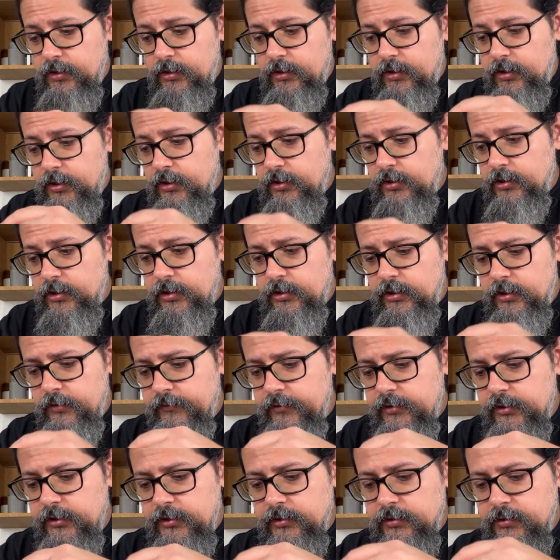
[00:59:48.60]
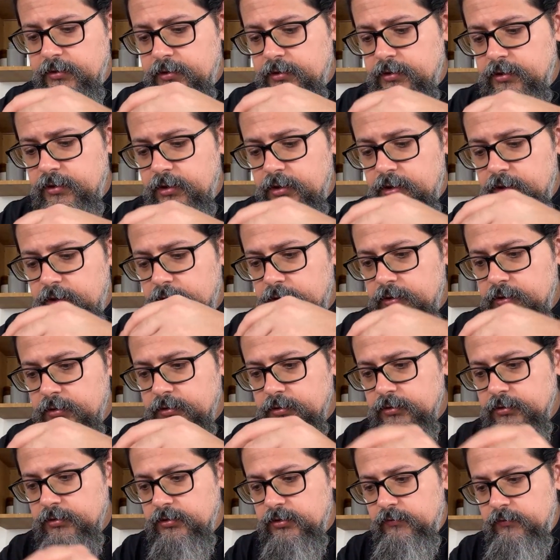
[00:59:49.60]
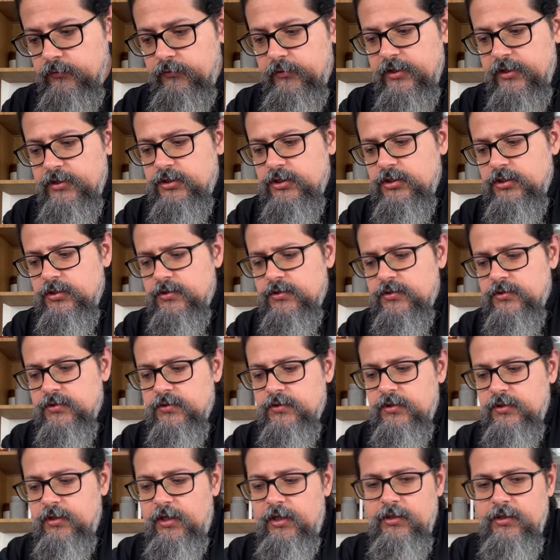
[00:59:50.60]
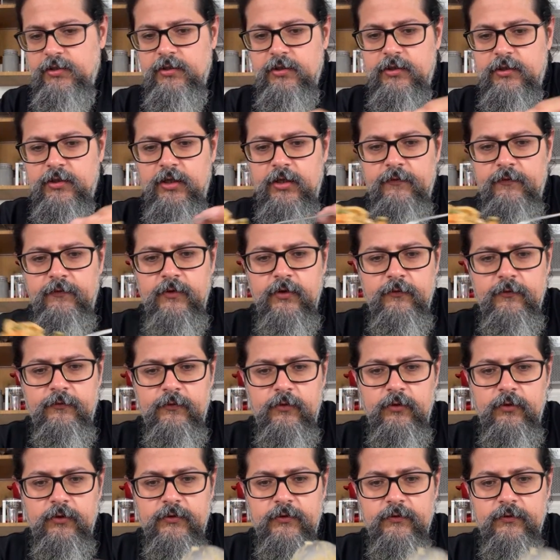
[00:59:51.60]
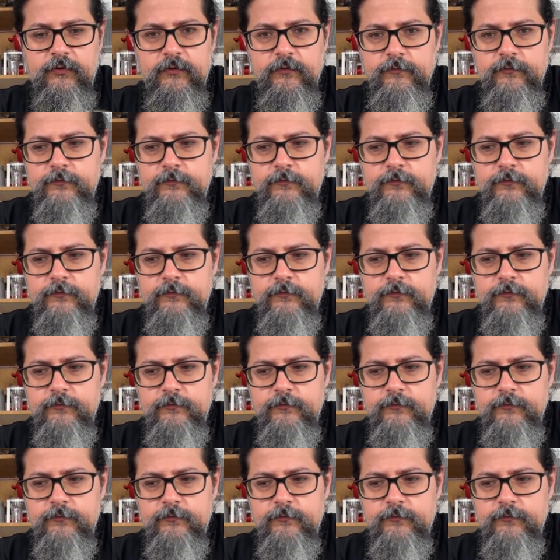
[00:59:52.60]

And then I will eat some veggies and the gravy, of course.